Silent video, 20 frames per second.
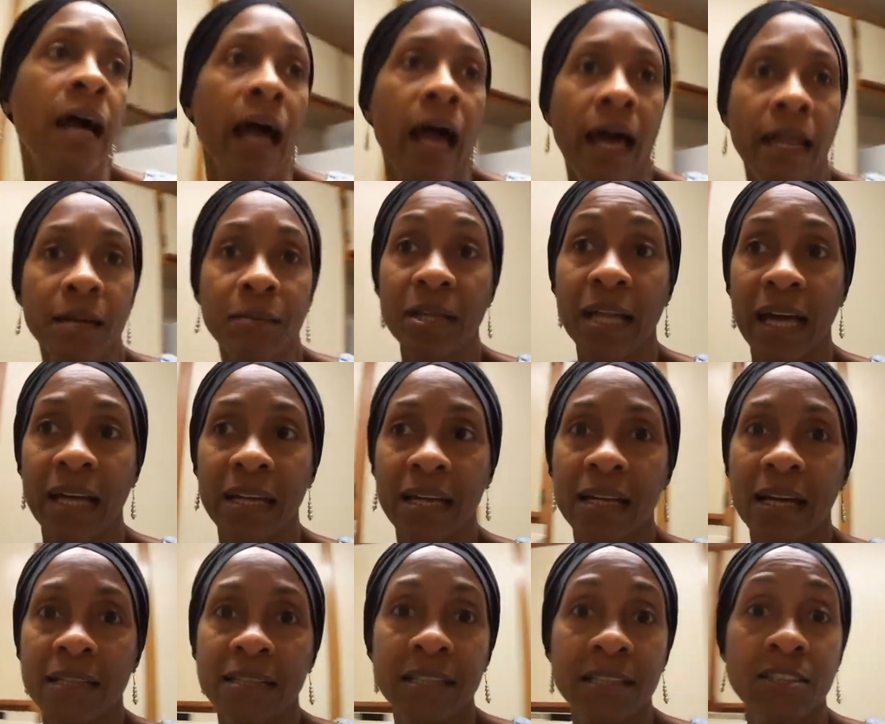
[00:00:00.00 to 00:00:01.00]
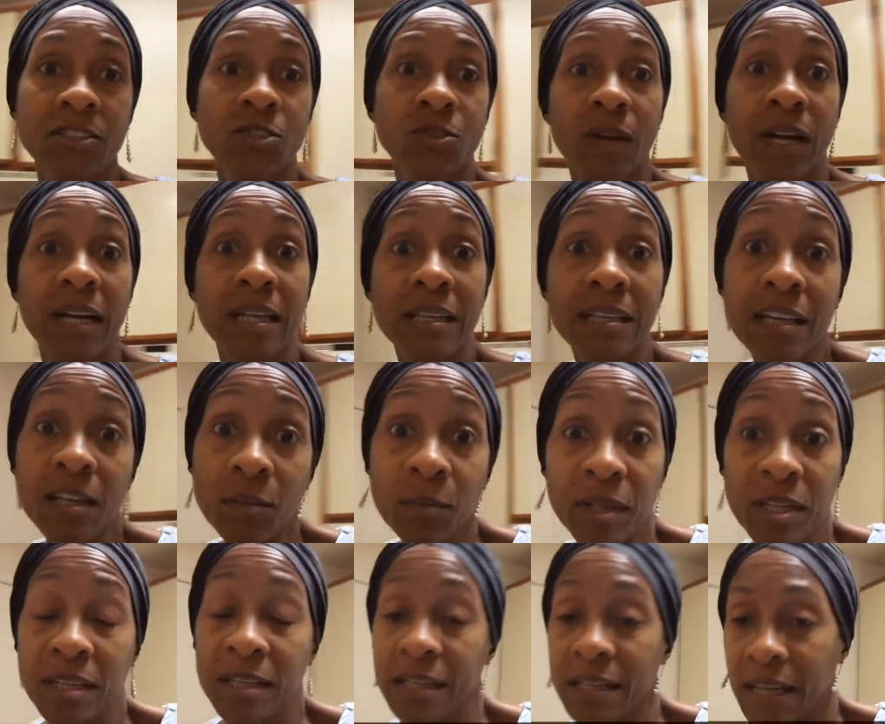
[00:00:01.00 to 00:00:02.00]
And I'm glad I got to enjoy a little
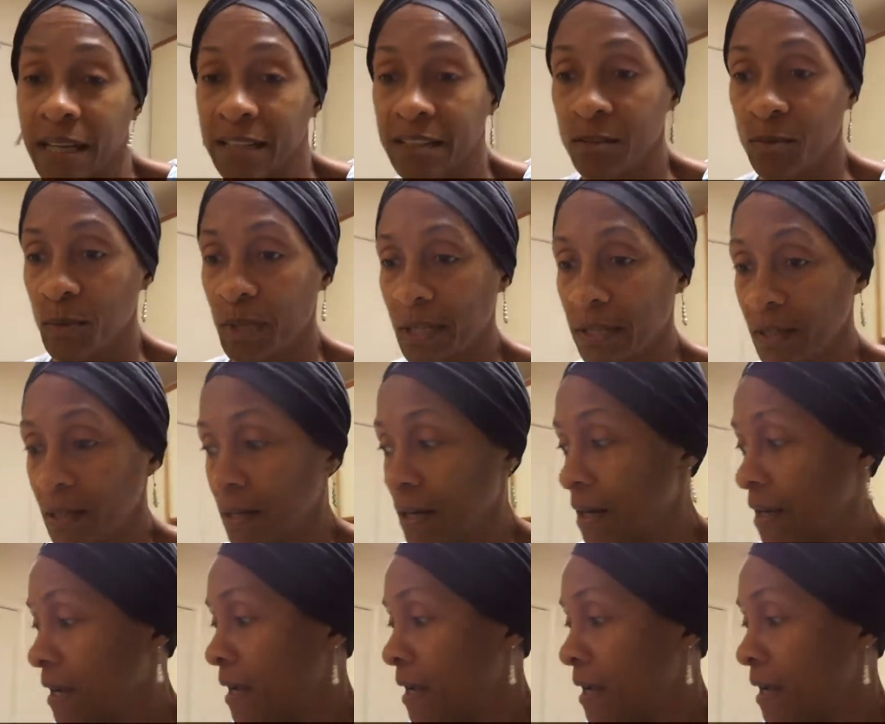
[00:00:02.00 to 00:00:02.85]
bit of the nice weather.